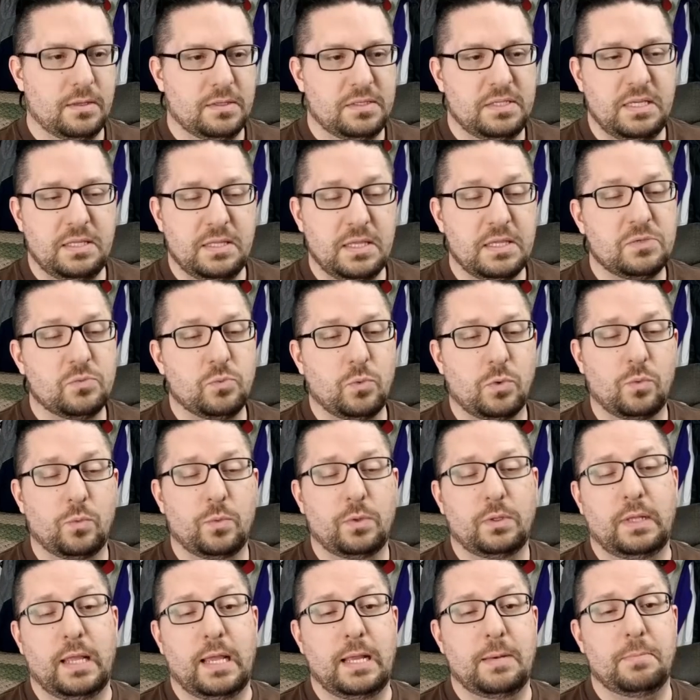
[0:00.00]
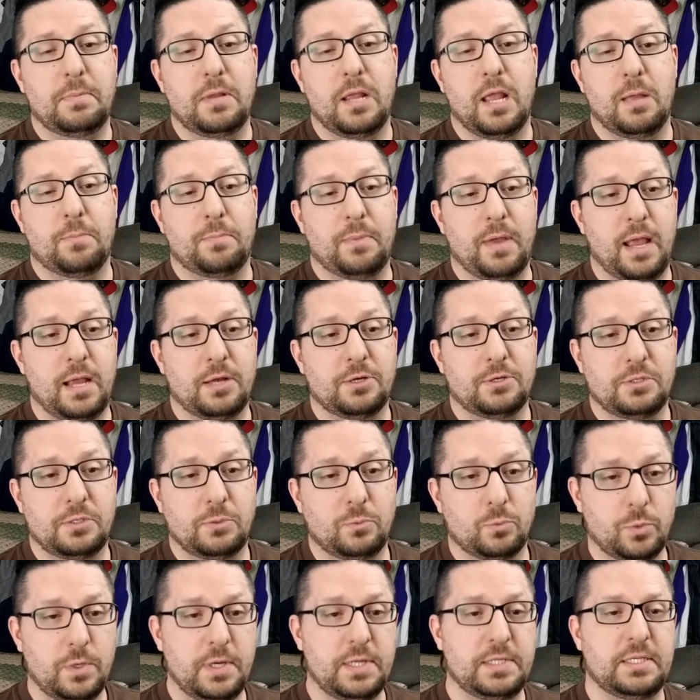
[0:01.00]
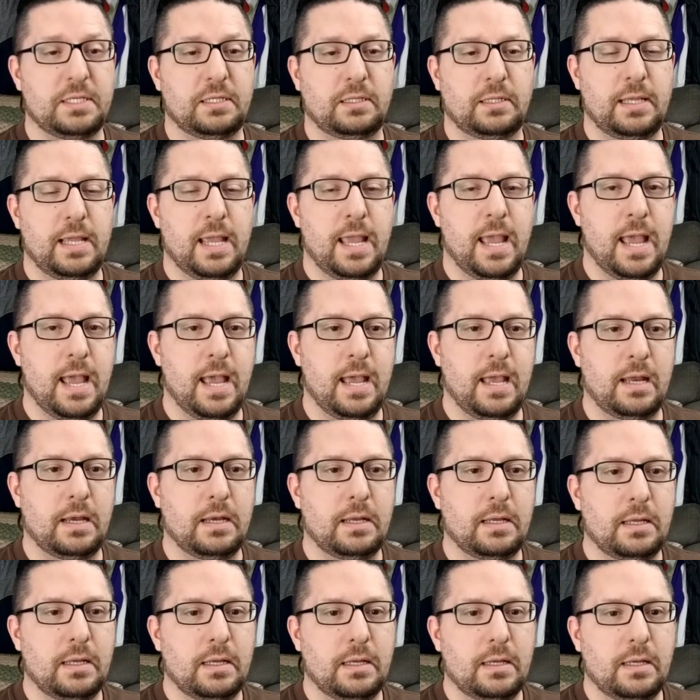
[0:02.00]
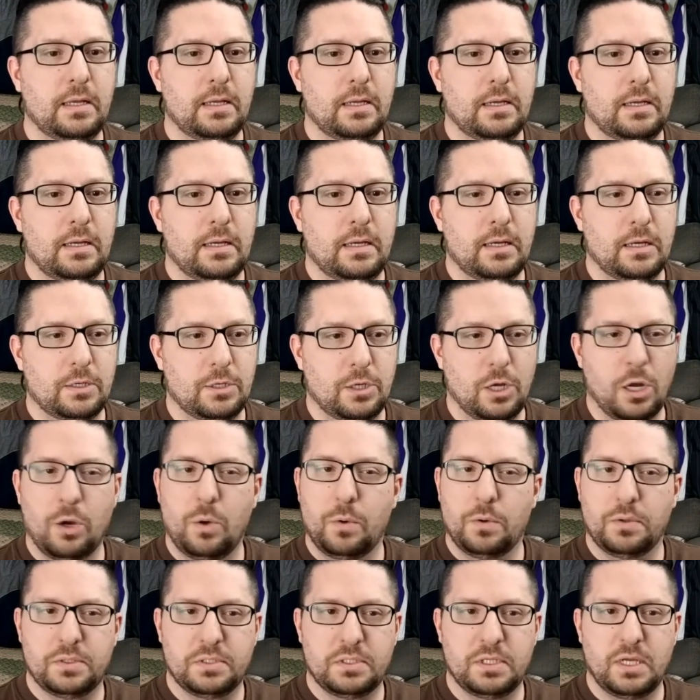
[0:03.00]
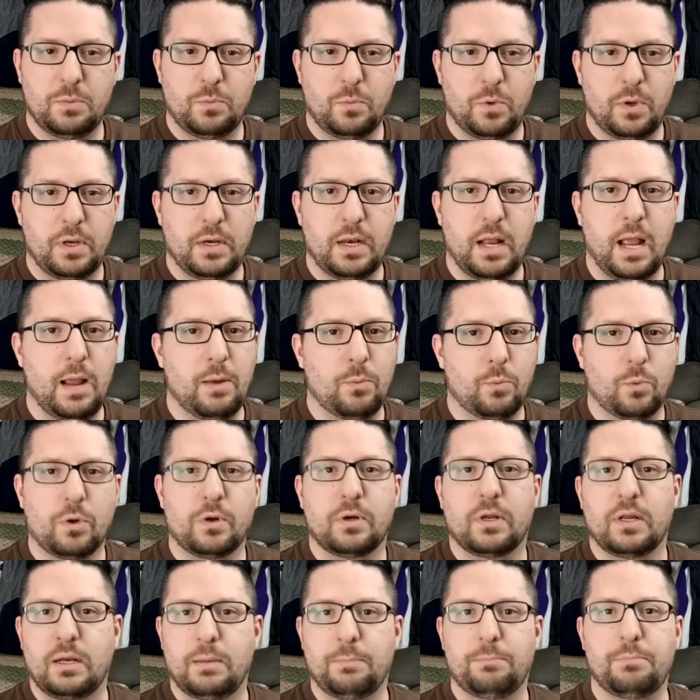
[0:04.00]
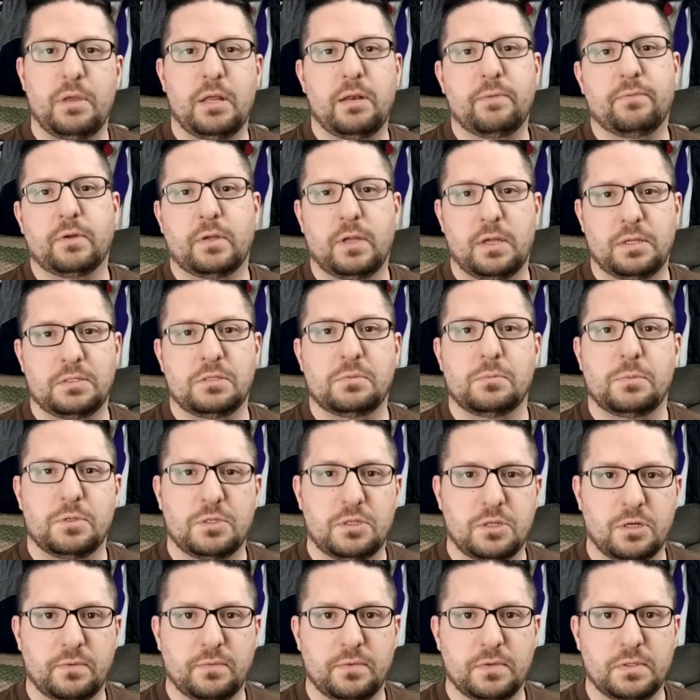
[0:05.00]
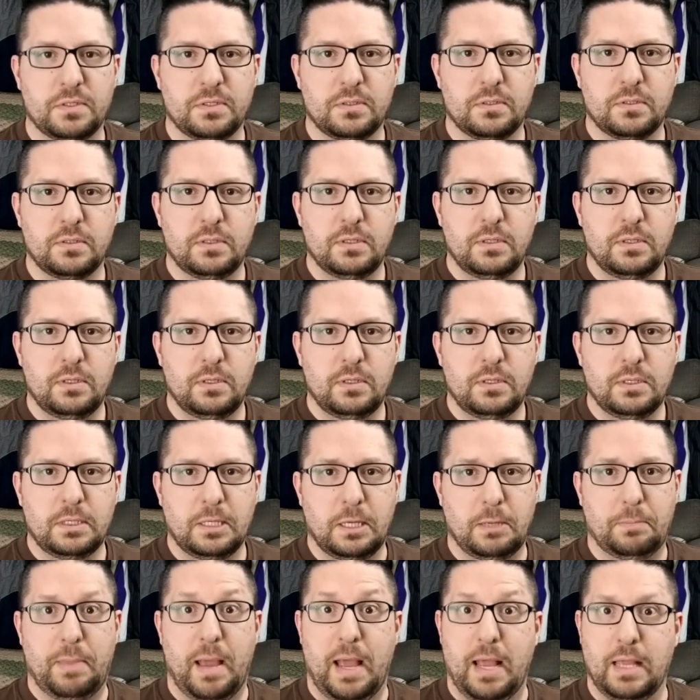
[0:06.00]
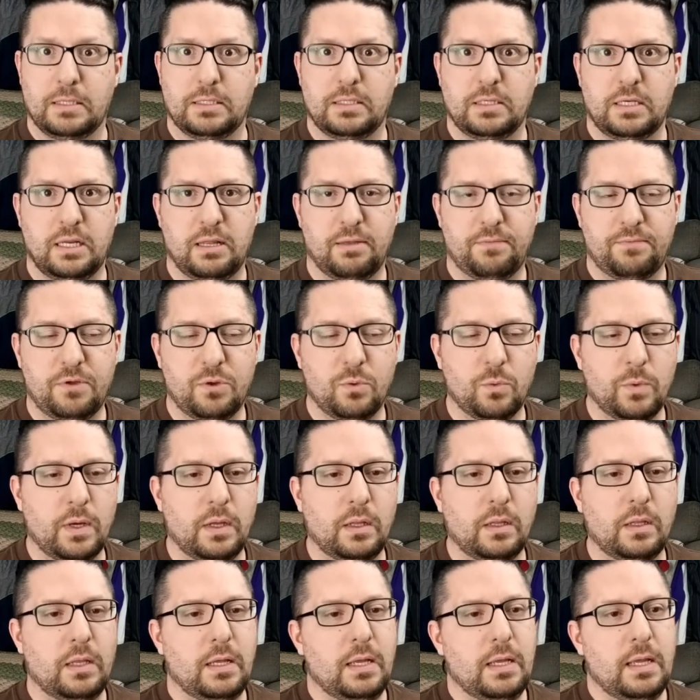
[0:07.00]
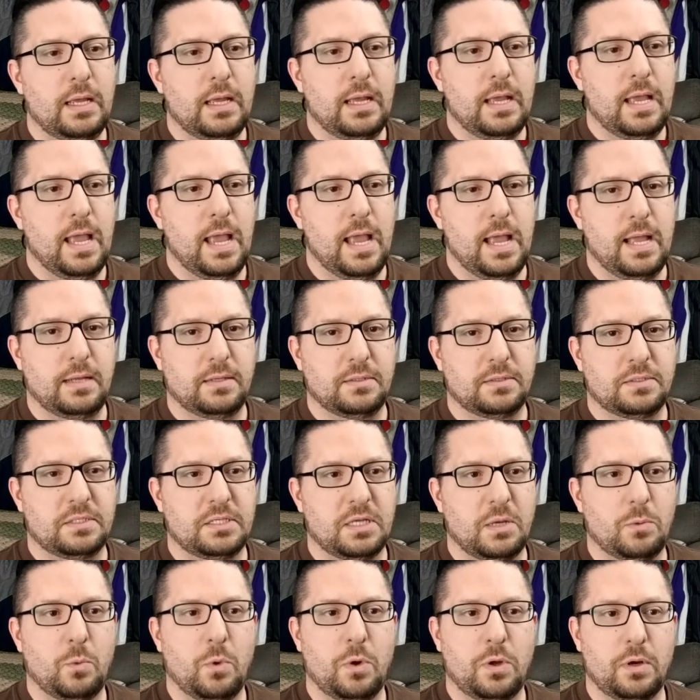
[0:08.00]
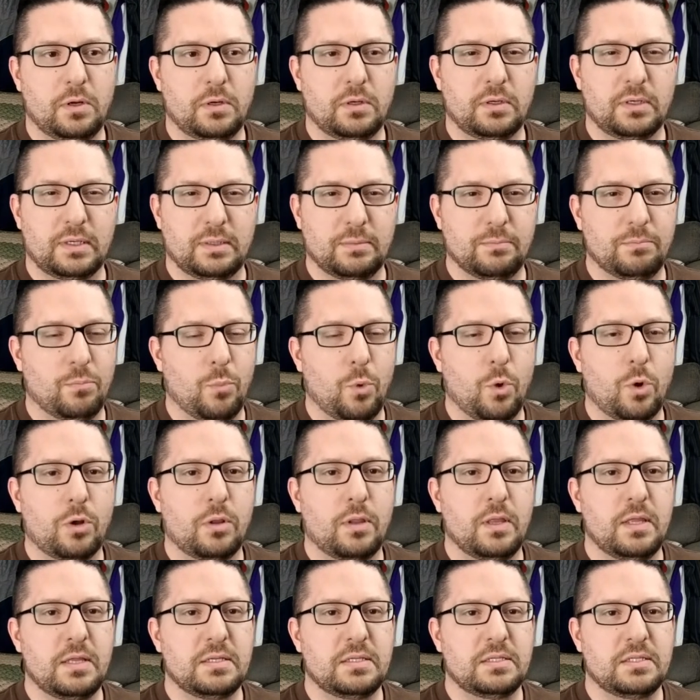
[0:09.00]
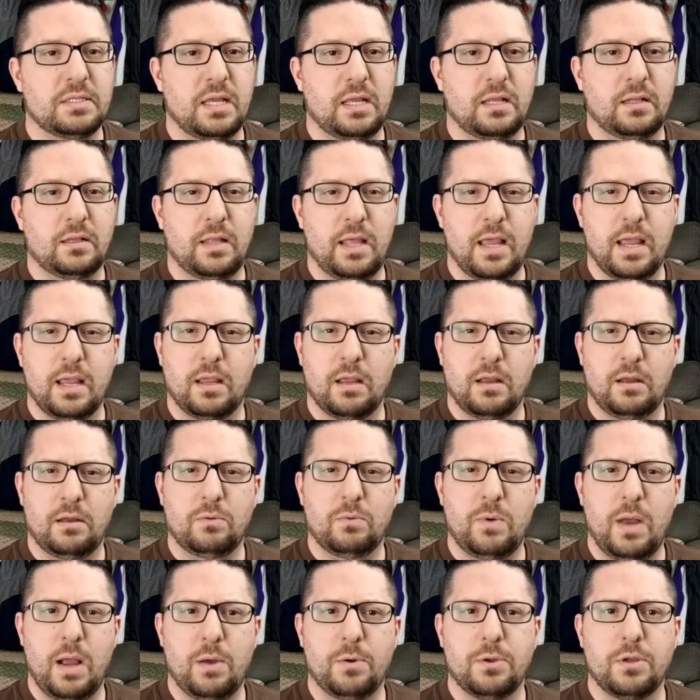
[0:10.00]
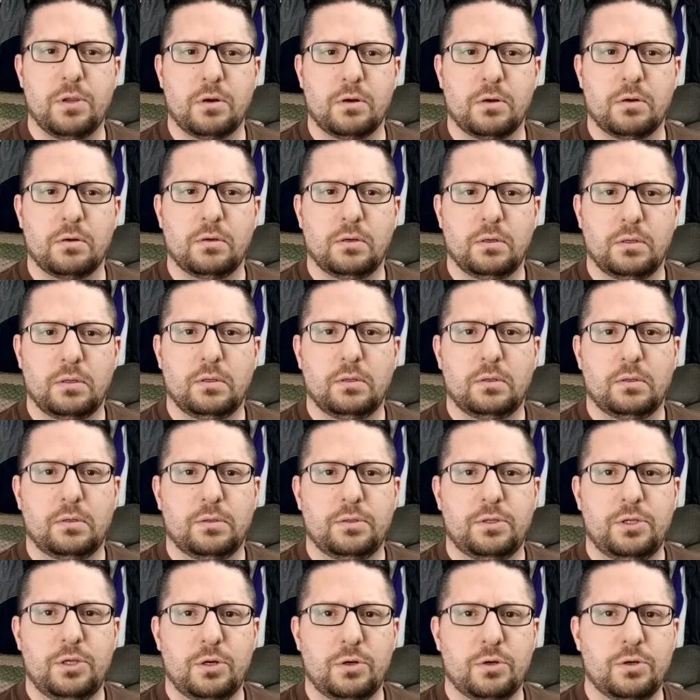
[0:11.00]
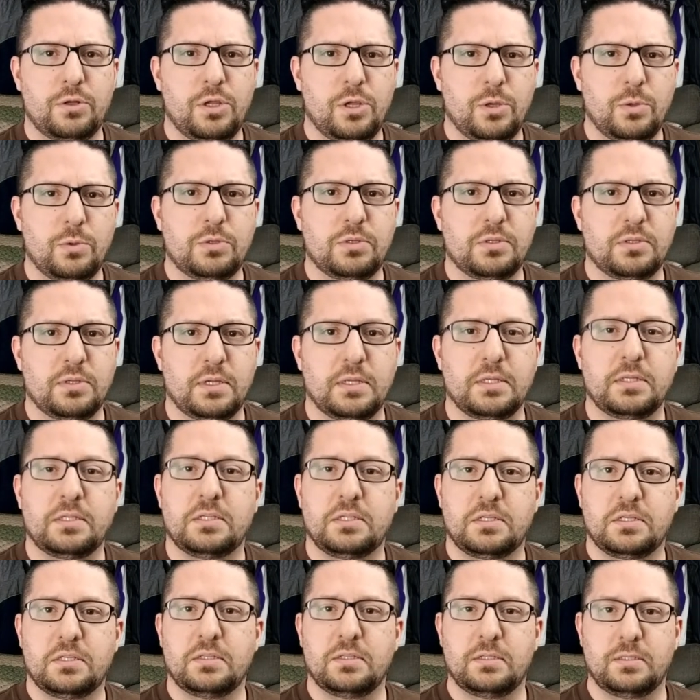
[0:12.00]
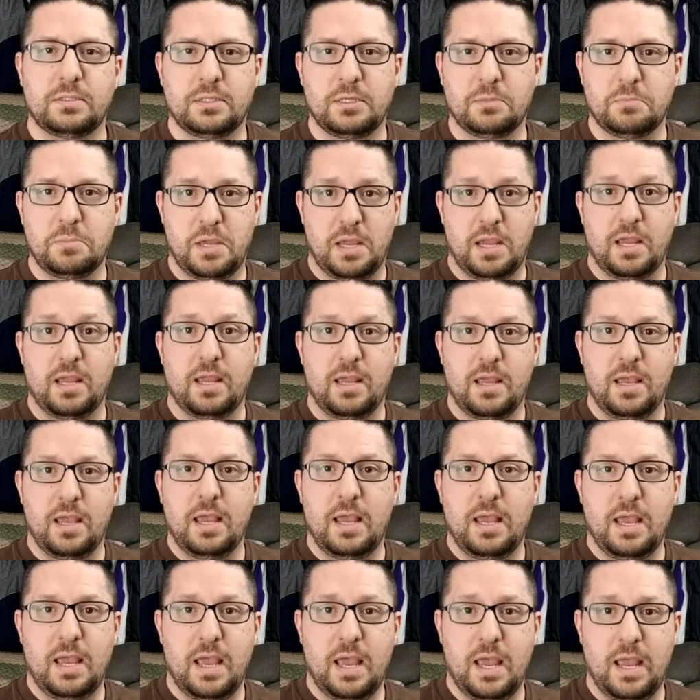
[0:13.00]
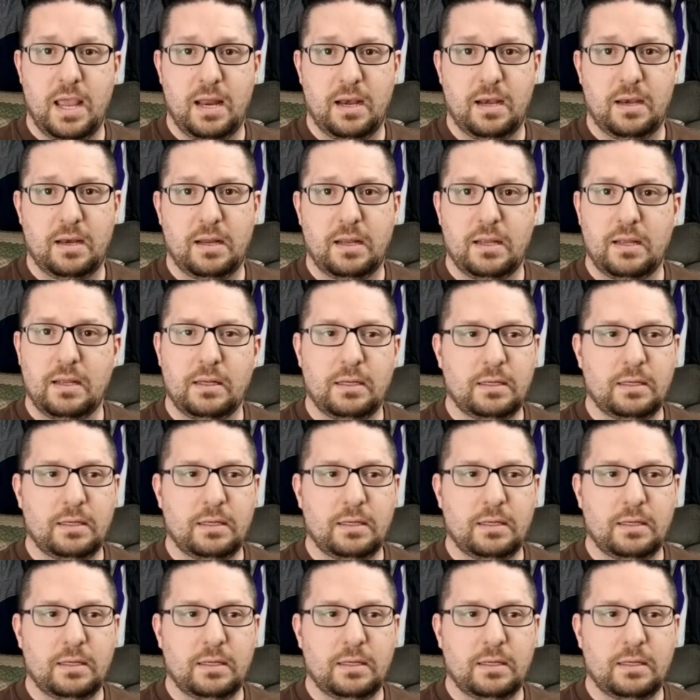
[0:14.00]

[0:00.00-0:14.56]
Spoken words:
See, this one would light me up. I actually recently had a go with someone. I work in a bit of a customer service capacity, if you will, and someone more or less said oh wow, you're useless to me, and